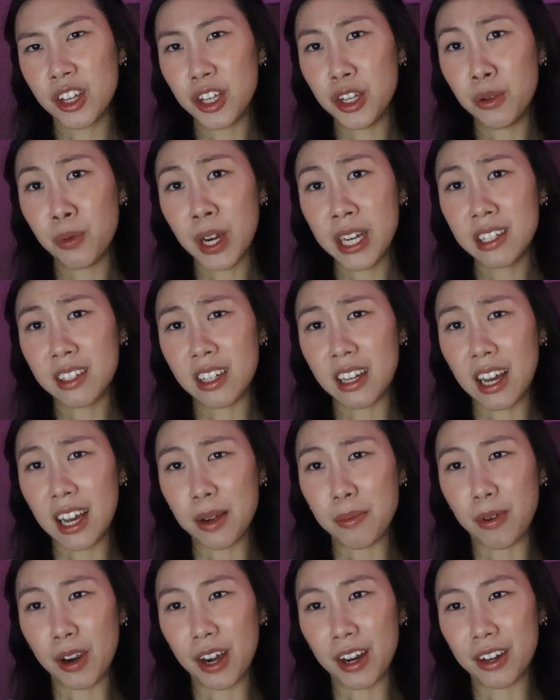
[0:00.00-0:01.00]
You raise an
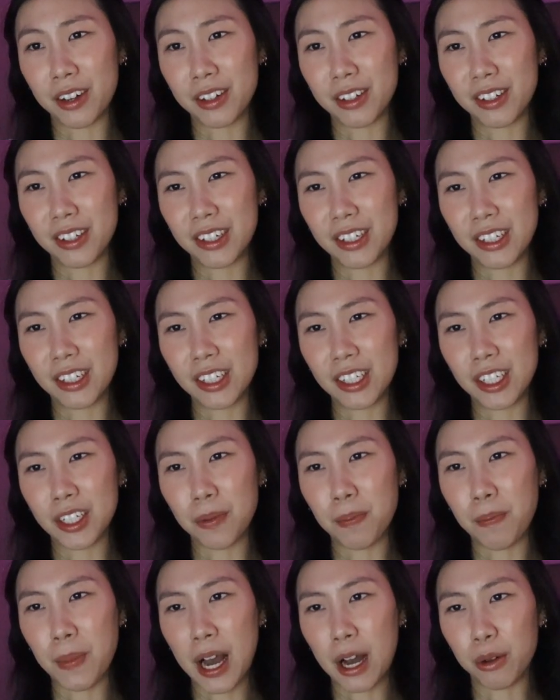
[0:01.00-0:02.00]
eyebrow,
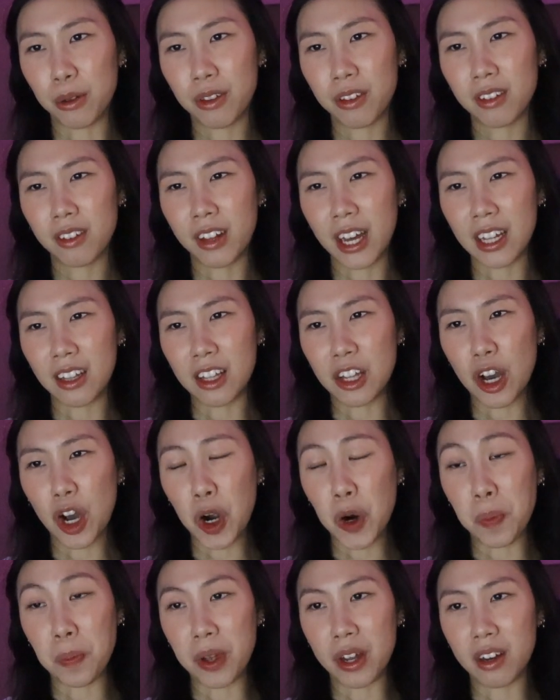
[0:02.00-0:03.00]
your mouth slightly
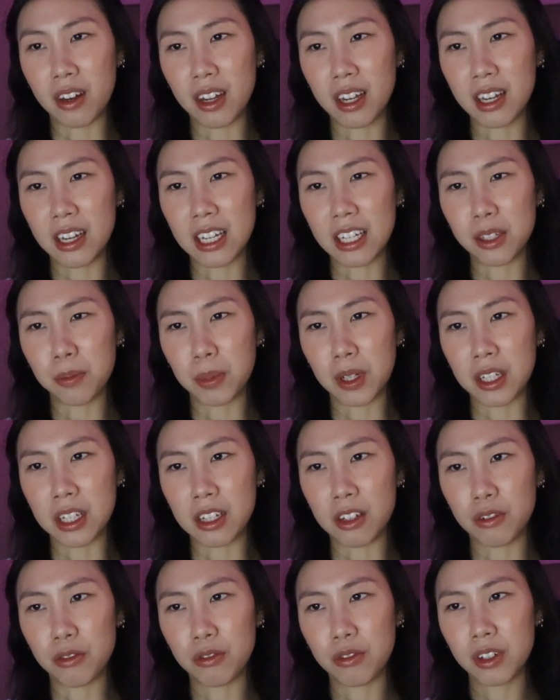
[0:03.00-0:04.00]
open in
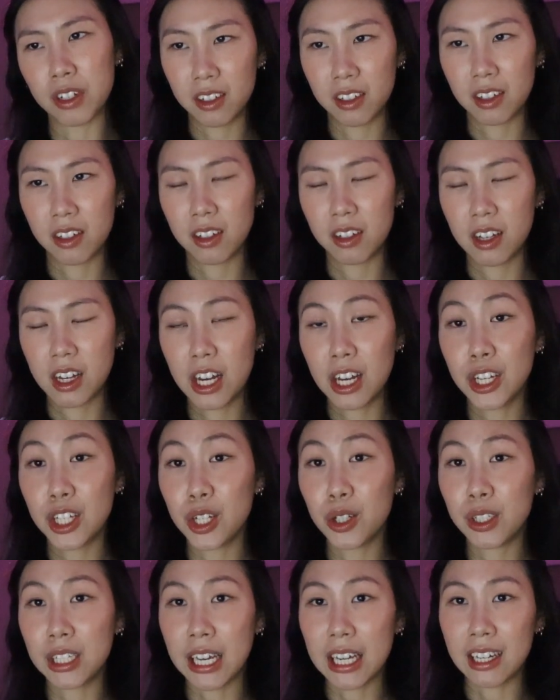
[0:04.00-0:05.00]
disbelief.
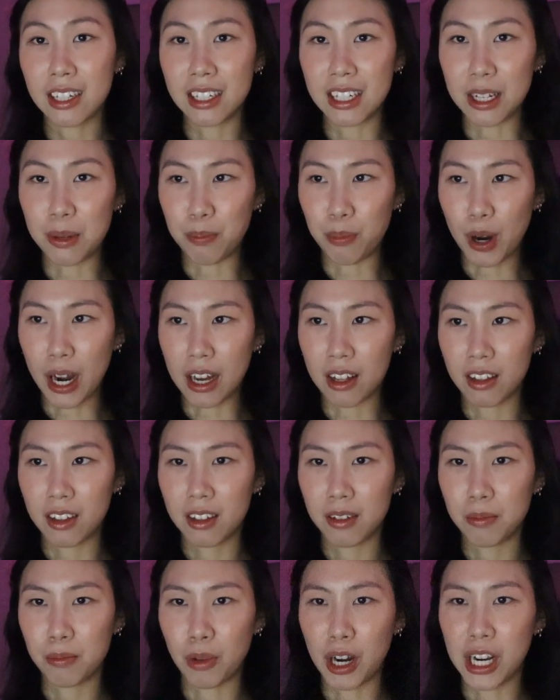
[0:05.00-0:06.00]
You take a deep
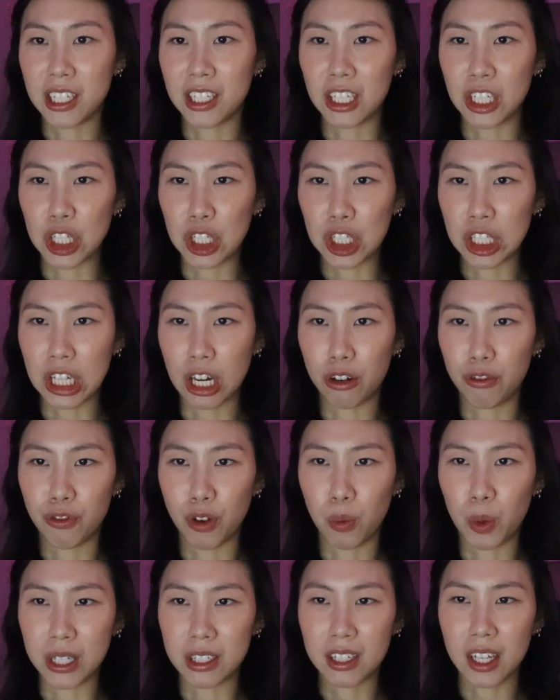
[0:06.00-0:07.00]
breath, bracing yourself for
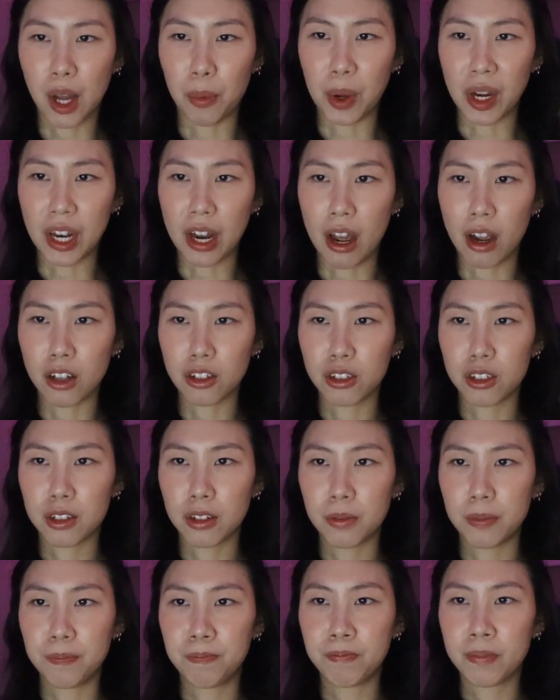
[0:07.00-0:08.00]
what's coming next.
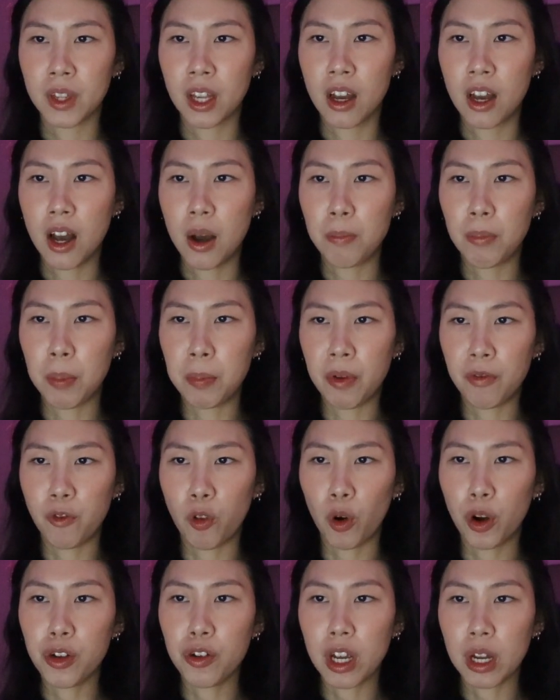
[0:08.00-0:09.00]
But
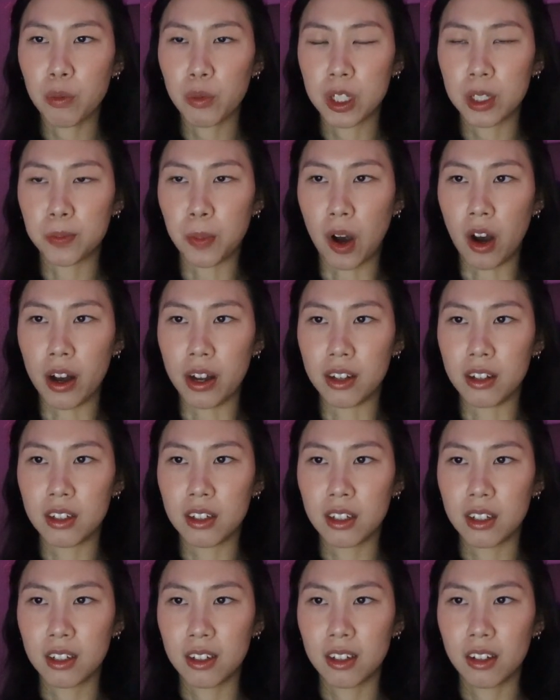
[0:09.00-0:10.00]
before you can respond,
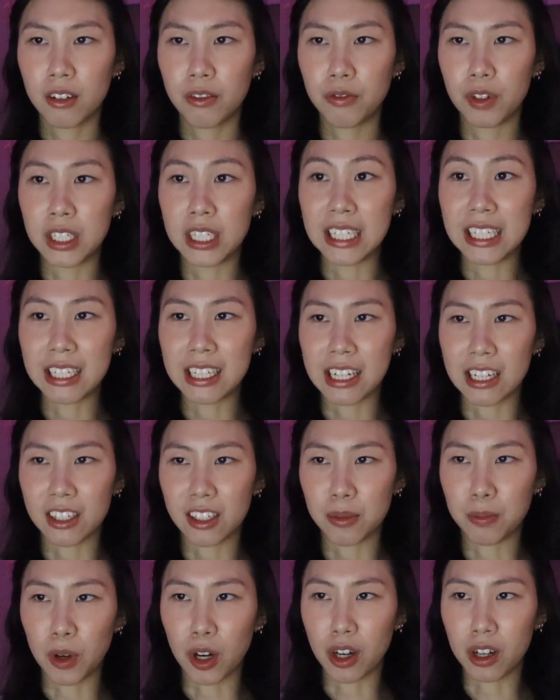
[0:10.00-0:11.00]
Fidelia
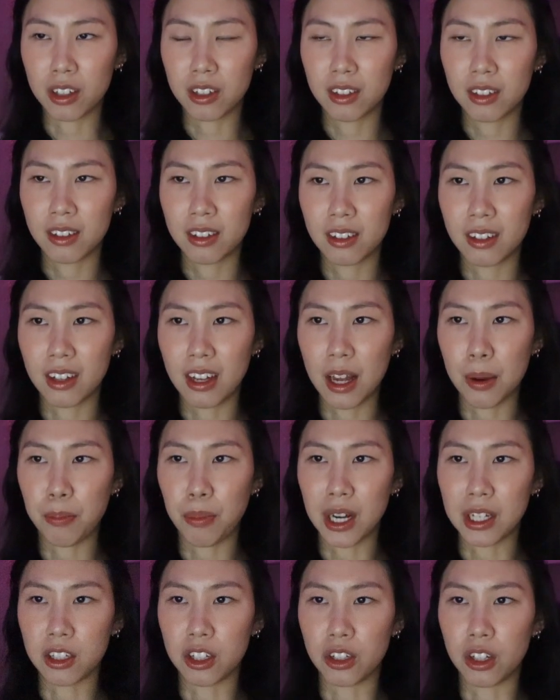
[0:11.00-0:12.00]
smirks and
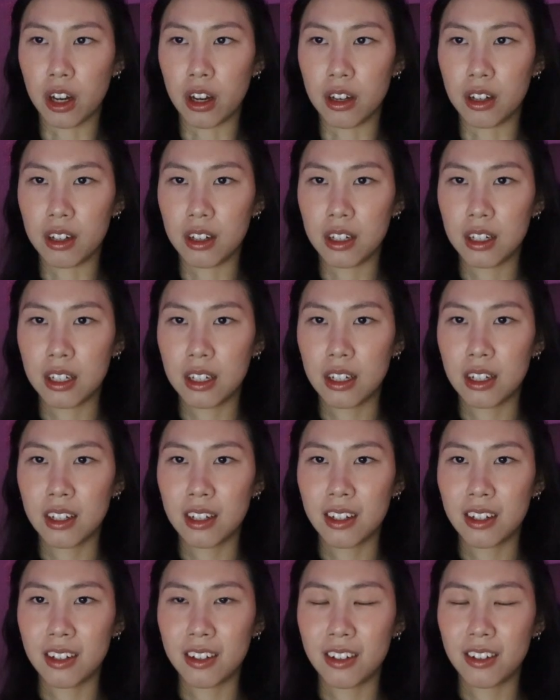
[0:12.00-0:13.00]
presses on.
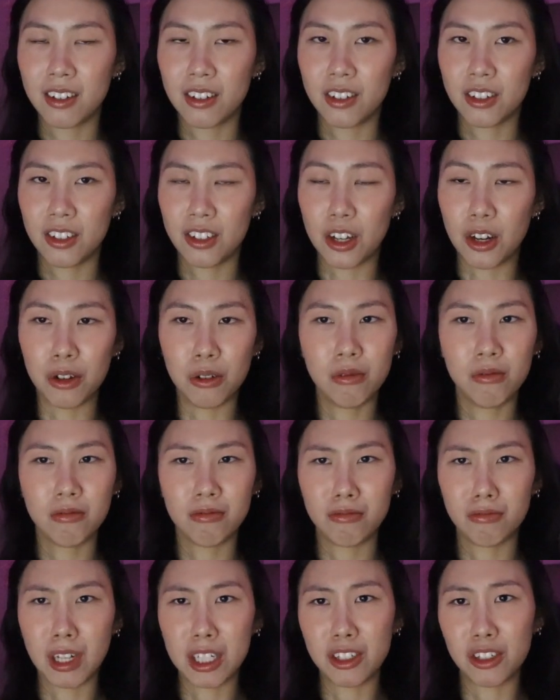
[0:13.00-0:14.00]
So,
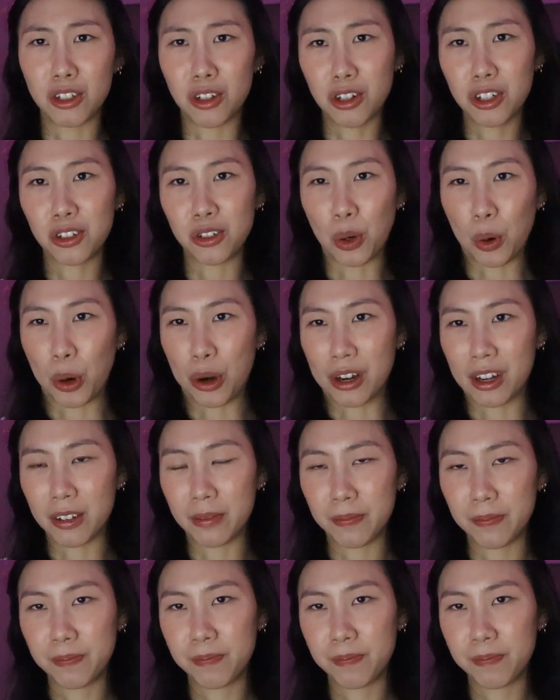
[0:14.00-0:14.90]
what's your story?